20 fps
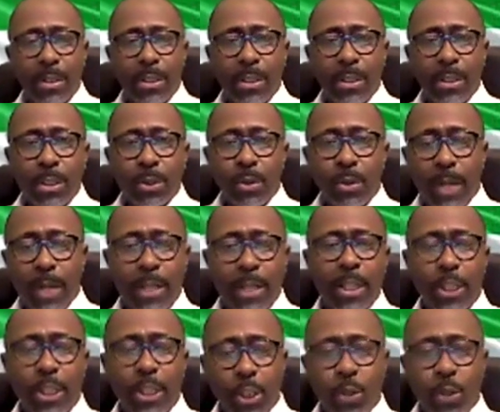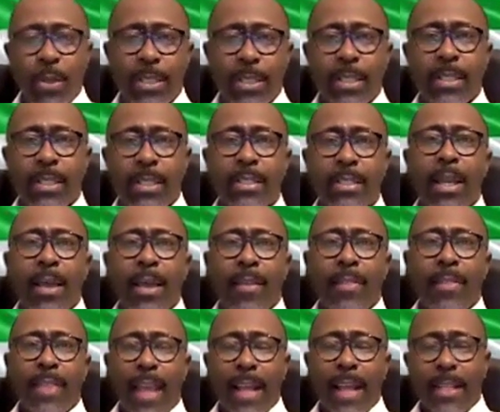so that the choices
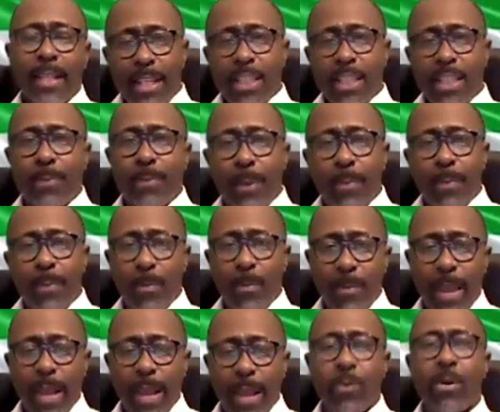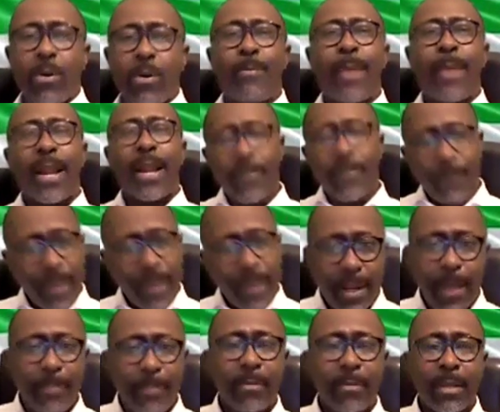that these people make will benefit
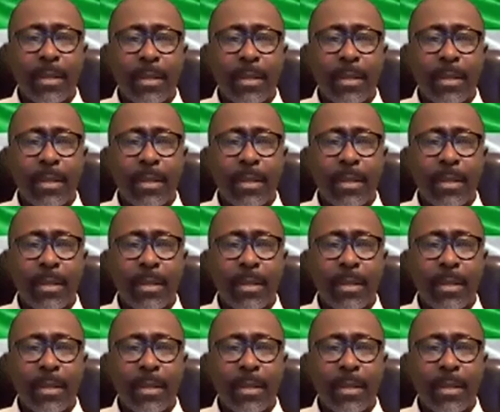them.